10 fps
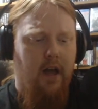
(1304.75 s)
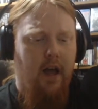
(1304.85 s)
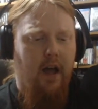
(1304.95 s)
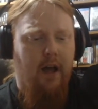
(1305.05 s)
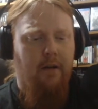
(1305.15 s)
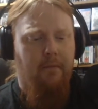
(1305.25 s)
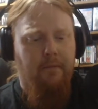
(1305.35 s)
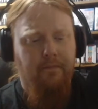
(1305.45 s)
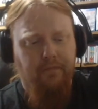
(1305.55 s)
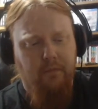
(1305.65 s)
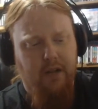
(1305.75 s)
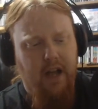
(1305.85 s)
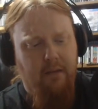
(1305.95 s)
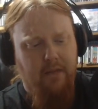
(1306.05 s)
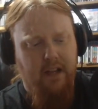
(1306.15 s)
Um, but
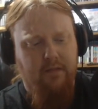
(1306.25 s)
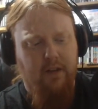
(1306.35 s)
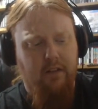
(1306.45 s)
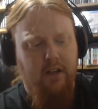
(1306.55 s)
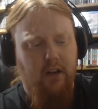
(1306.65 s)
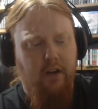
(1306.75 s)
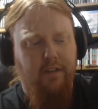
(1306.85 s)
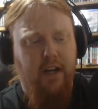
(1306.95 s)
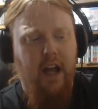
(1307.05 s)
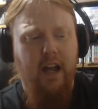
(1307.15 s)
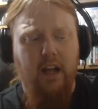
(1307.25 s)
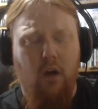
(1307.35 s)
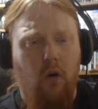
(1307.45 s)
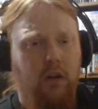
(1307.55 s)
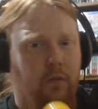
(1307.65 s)
yeah, it's really, really good. If you can get a
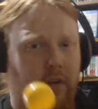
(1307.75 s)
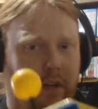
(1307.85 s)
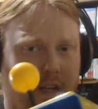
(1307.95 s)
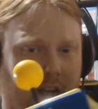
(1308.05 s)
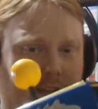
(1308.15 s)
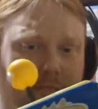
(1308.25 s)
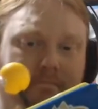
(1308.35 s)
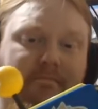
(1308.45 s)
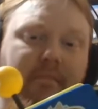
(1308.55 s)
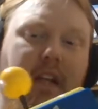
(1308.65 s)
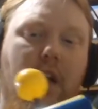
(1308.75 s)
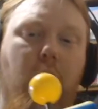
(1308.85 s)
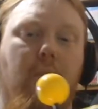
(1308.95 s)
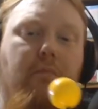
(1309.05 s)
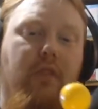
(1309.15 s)
hold of one and can get
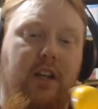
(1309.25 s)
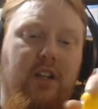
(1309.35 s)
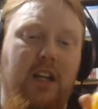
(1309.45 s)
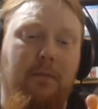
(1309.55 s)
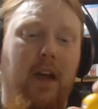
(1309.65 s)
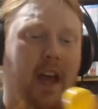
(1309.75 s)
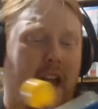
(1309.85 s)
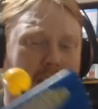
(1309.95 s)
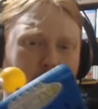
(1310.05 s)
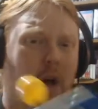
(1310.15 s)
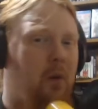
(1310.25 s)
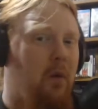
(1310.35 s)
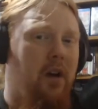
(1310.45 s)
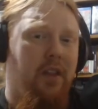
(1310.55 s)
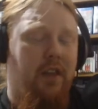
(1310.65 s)
one pretty cheap, it's well
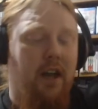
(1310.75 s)
worth it.